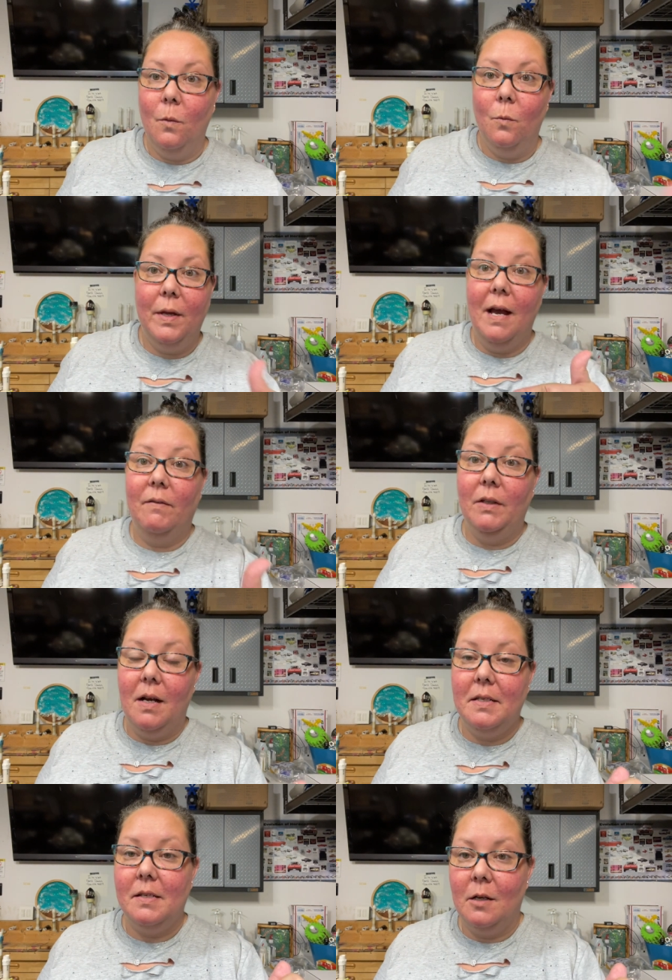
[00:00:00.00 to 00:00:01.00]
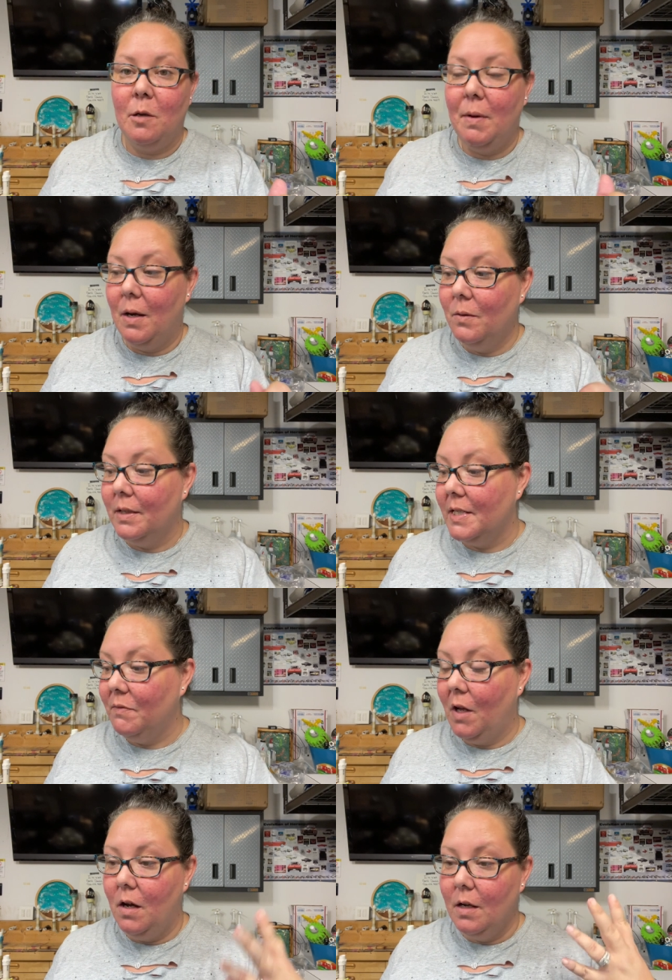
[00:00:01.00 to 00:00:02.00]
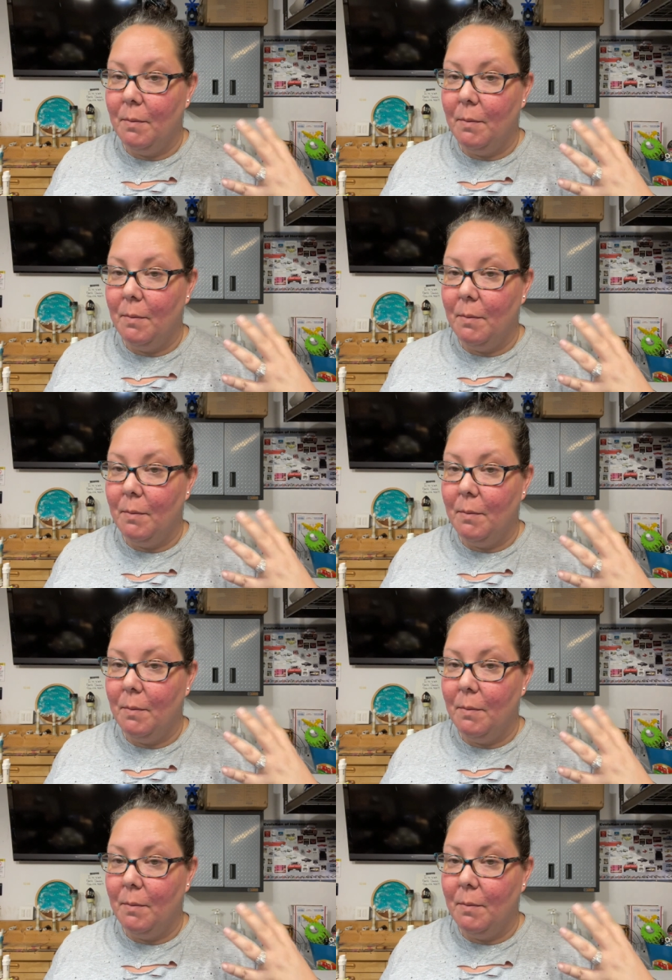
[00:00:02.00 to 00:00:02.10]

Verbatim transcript: We have a lot to talk about in this vlog.